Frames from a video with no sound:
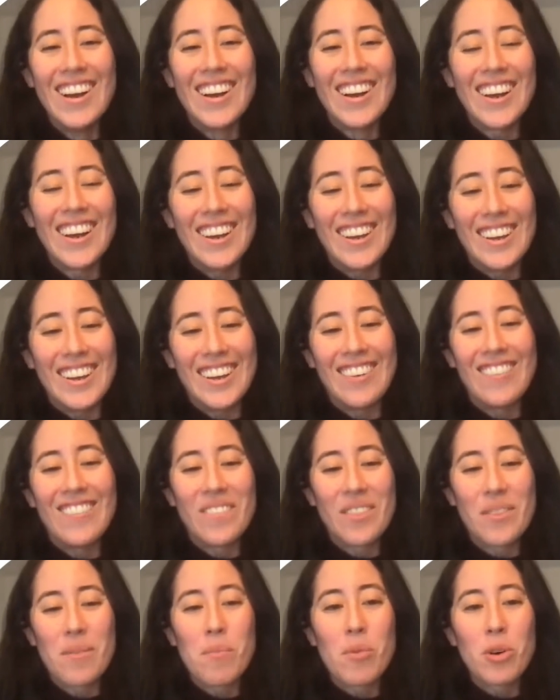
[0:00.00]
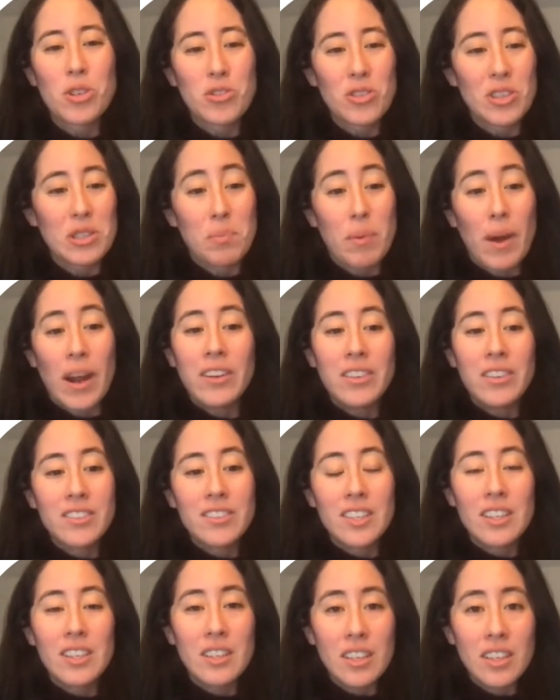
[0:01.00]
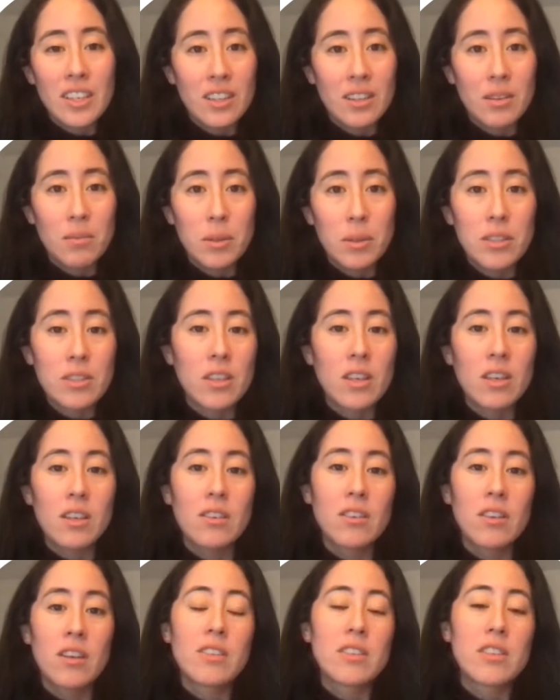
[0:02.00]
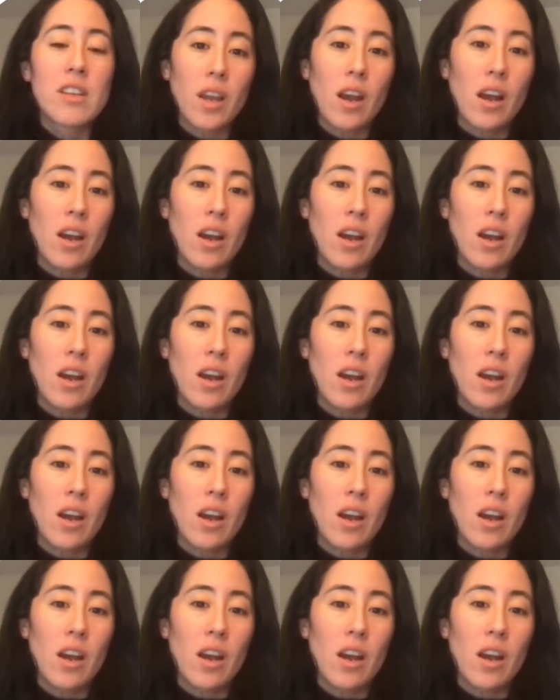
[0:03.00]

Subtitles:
more transparency in the businesses,